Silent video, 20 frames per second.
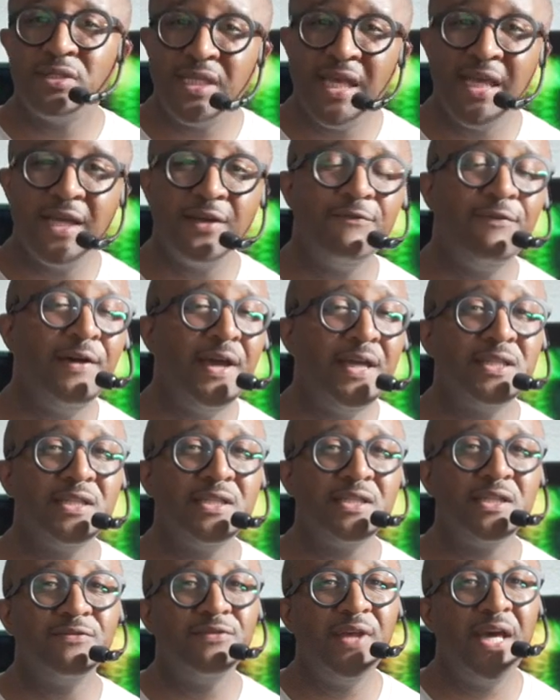Take
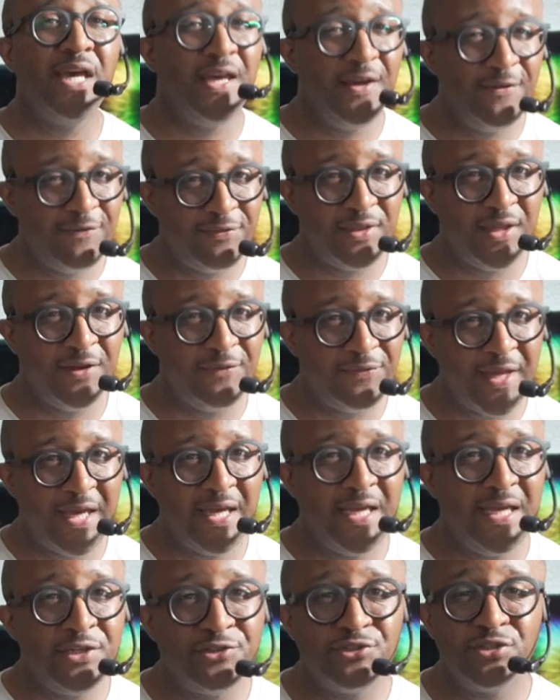advantage of that if, if
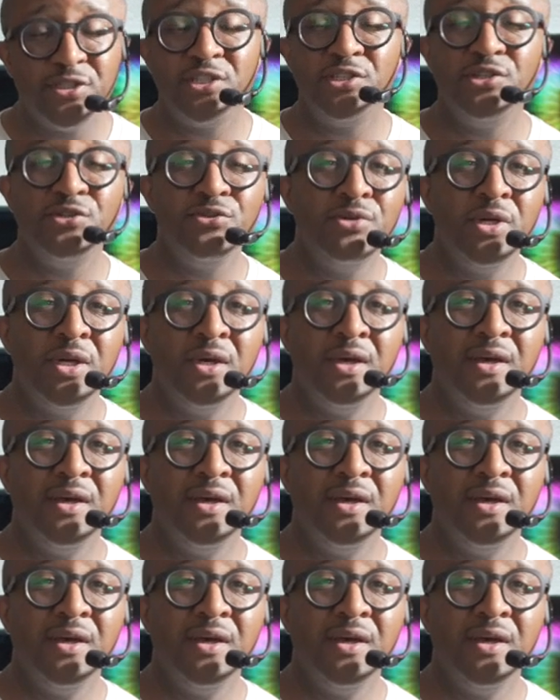that interests you.